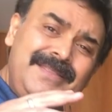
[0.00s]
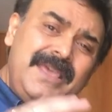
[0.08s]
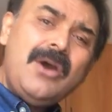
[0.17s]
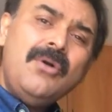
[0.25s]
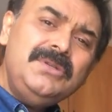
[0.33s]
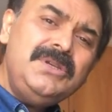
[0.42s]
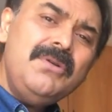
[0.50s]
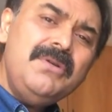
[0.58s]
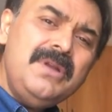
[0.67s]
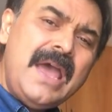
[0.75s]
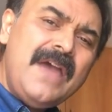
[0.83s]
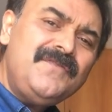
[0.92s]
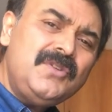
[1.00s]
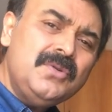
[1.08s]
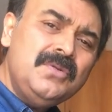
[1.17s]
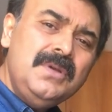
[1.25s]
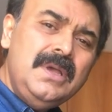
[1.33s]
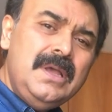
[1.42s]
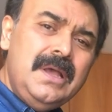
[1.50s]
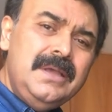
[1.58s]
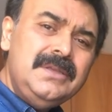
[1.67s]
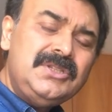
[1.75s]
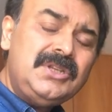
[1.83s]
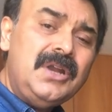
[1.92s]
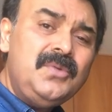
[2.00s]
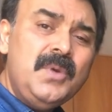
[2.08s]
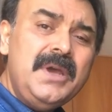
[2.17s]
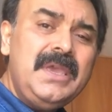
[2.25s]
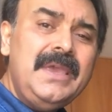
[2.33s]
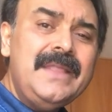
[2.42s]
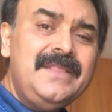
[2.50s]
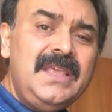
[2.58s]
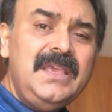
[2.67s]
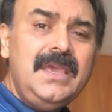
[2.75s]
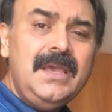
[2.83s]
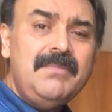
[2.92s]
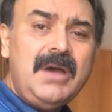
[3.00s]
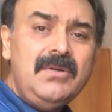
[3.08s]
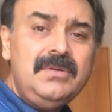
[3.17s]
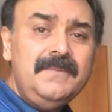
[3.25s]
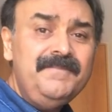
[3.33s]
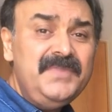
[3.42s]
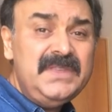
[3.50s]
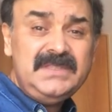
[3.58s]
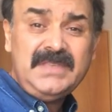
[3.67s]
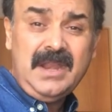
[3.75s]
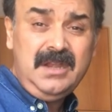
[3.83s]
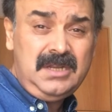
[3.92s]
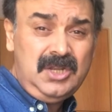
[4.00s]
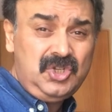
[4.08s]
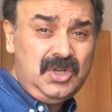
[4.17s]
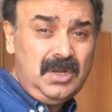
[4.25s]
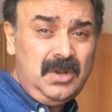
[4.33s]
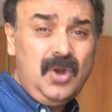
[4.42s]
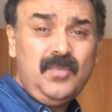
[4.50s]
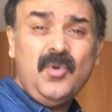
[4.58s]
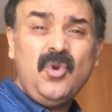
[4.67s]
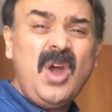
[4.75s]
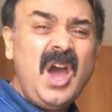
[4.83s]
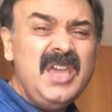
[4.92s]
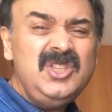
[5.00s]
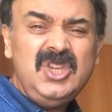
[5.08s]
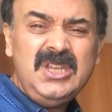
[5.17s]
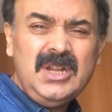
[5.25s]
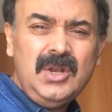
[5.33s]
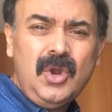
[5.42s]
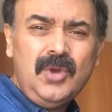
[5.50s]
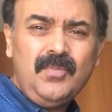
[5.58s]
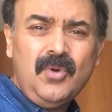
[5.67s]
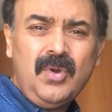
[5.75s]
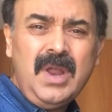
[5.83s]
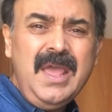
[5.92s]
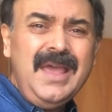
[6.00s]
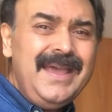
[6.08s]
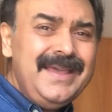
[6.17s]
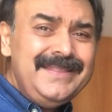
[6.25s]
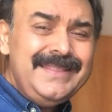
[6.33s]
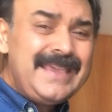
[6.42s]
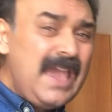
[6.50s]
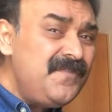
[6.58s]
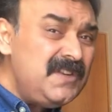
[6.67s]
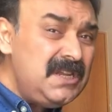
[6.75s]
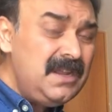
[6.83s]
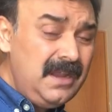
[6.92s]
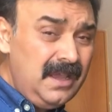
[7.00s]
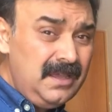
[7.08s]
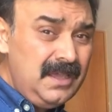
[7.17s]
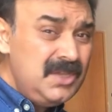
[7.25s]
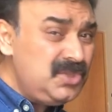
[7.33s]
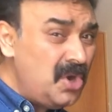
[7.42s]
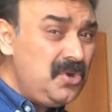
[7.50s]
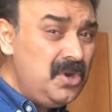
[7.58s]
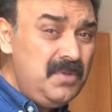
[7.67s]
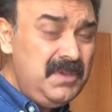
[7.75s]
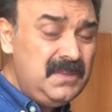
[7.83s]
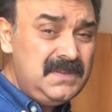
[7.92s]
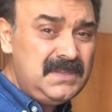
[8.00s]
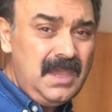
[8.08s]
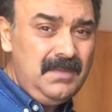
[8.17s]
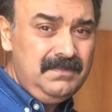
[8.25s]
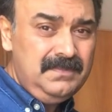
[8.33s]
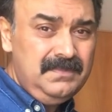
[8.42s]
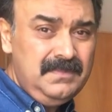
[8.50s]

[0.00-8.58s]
they are also going to have to start working and thinking about sanitation a lot more, hygiene a lot more. The cafeteria is not going to be the same,